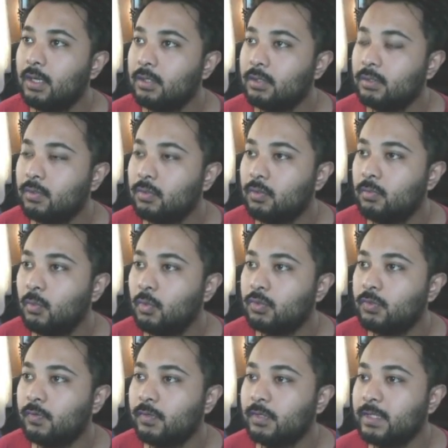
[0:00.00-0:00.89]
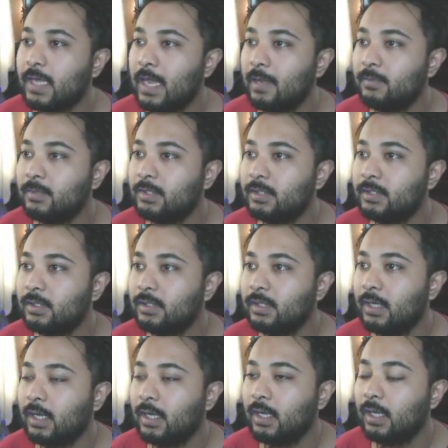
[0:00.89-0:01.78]
So most of the times,
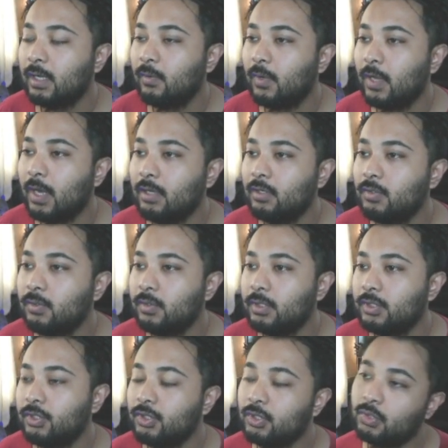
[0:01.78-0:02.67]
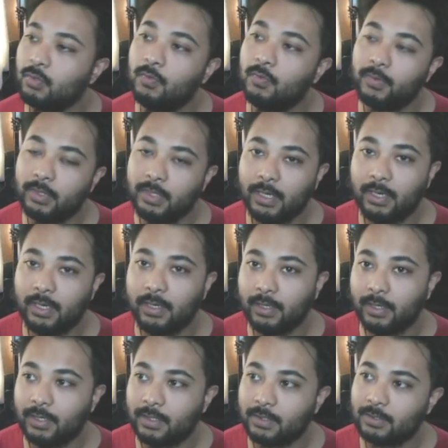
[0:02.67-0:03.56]
what I do is just go for the
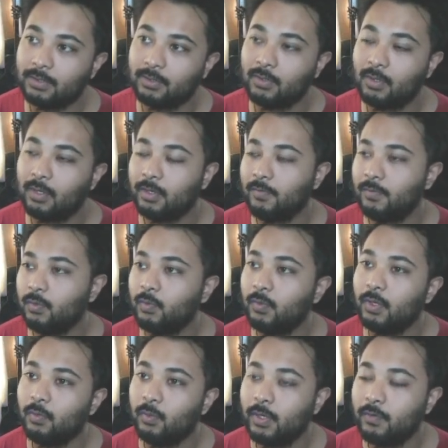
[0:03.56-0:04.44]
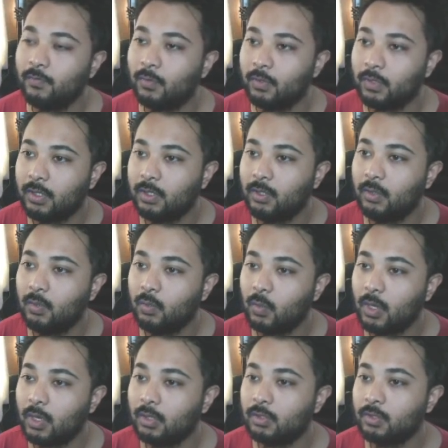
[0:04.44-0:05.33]
Aerials, not even wait for the
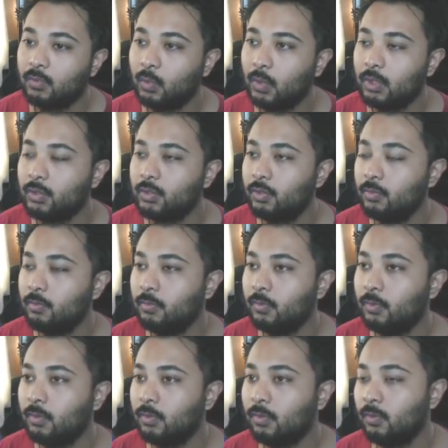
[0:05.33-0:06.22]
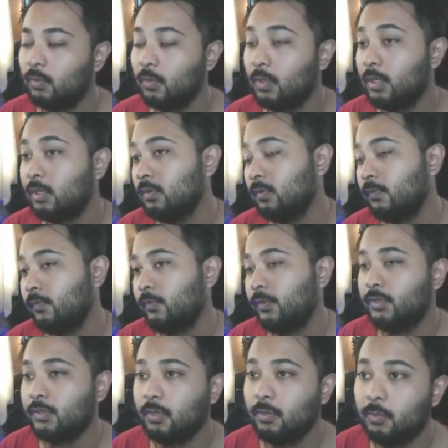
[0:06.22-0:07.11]
one
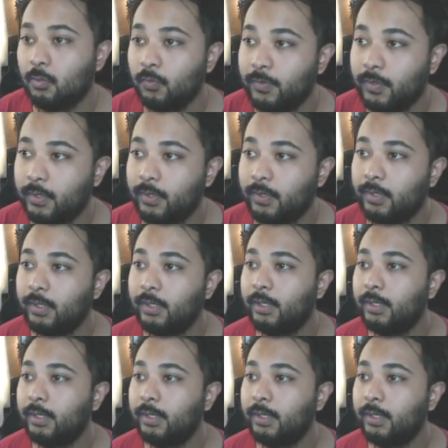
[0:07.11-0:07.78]
free turn move there.